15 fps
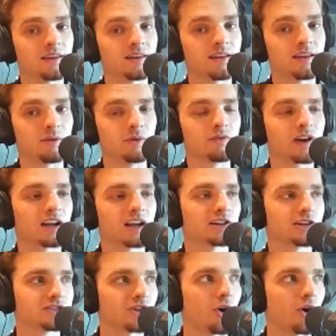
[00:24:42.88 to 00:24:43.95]
And we've got to
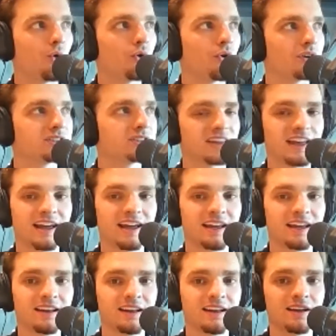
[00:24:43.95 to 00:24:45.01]
learn to hold on to that
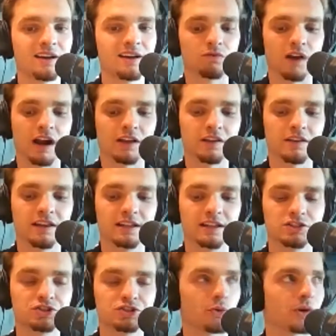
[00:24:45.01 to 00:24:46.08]
rather than
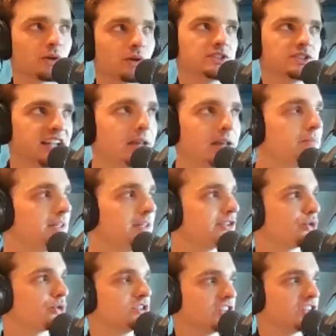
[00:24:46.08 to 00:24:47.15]
showing resentment
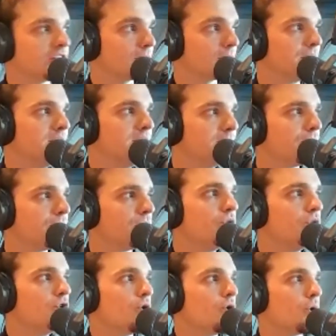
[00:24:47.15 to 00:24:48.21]
towards other people
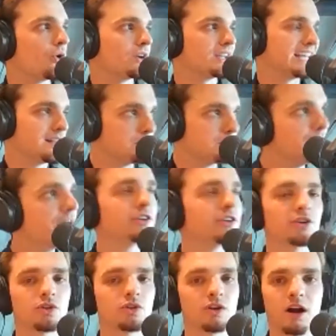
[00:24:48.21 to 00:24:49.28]
or getting
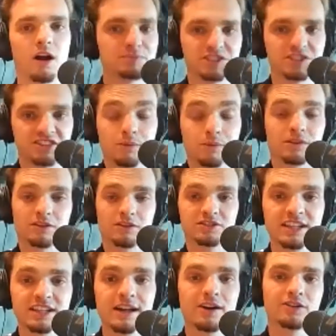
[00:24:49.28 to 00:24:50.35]
bitter or upset with
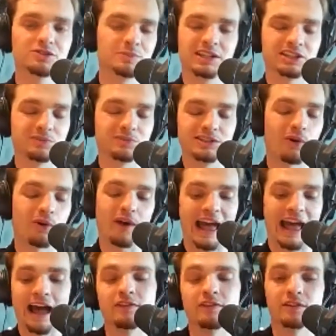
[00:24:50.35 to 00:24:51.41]
ourselves because we don't
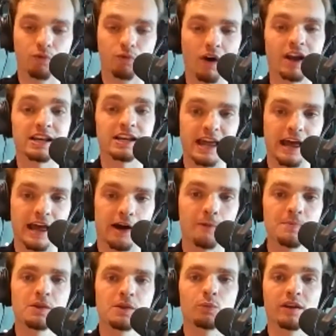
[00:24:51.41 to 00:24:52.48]
have it right now
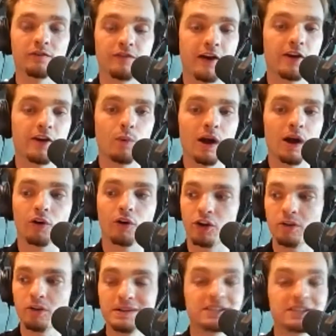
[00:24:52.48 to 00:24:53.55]
when it very well
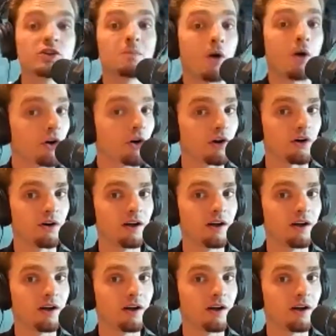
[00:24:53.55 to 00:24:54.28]
could be tomorrow